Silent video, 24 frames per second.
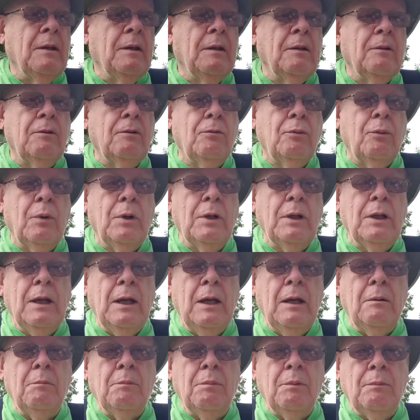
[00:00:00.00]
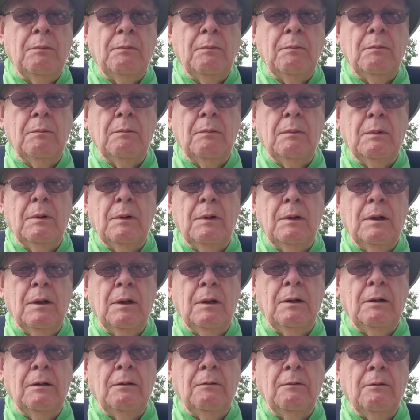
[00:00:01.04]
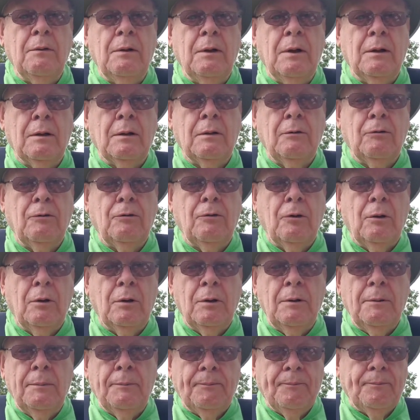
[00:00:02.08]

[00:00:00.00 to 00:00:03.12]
a 20 amp controller,